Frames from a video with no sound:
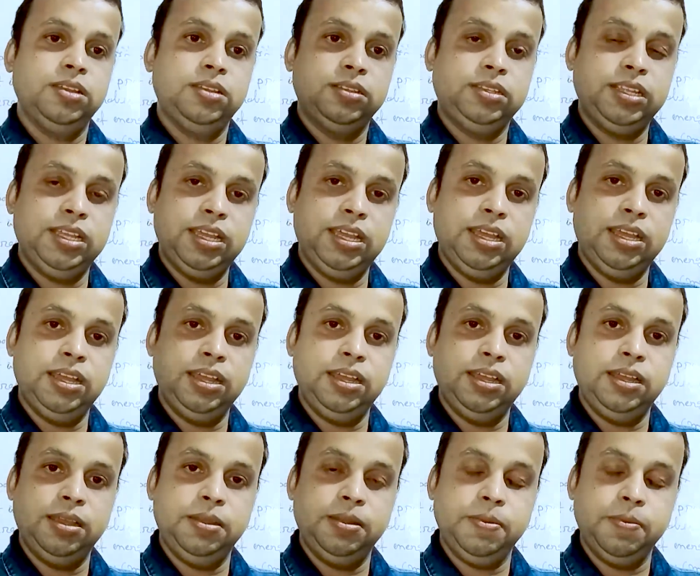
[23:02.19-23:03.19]

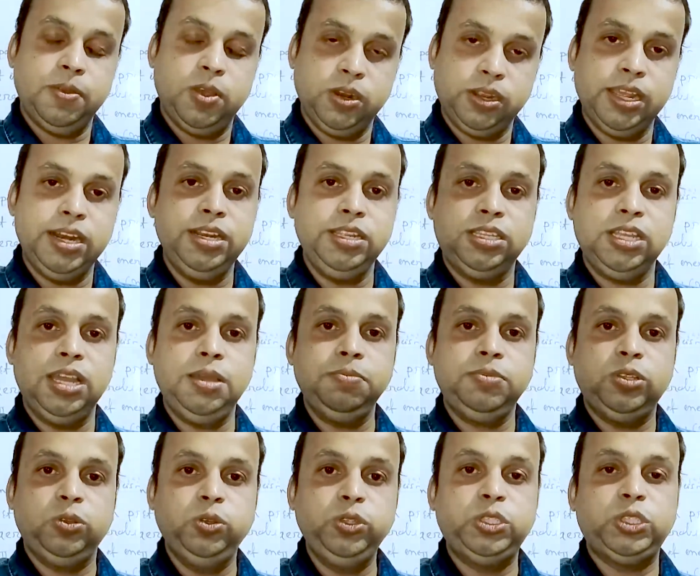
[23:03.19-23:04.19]
the
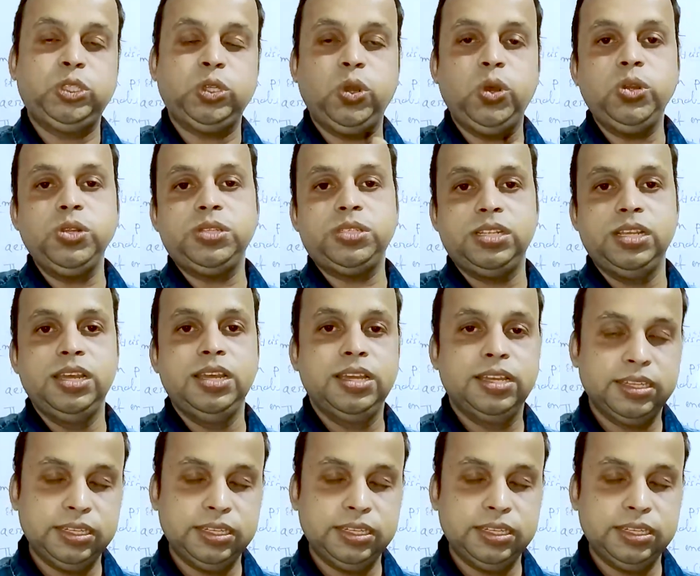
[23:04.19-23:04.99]
organism which shows the